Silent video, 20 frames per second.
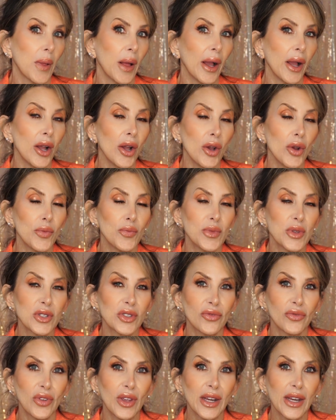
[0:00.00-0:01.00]
I hope
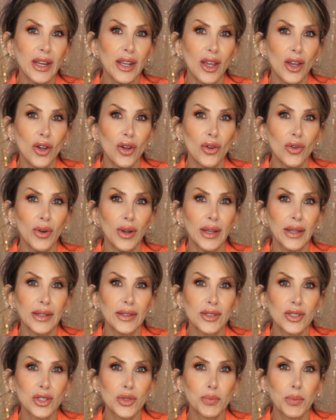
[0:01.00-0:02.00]
this video
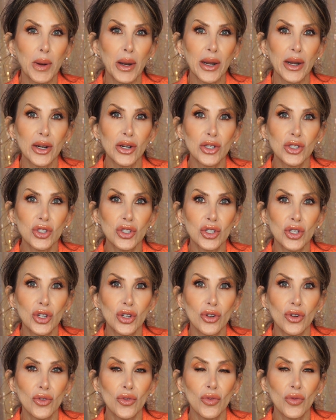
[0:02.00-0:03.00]
inspires
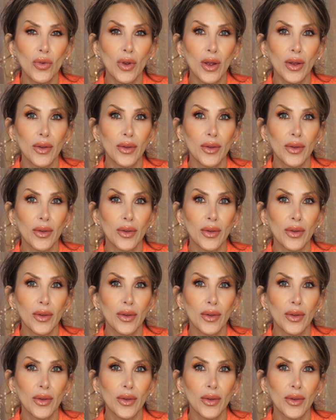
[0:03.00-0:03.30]
you.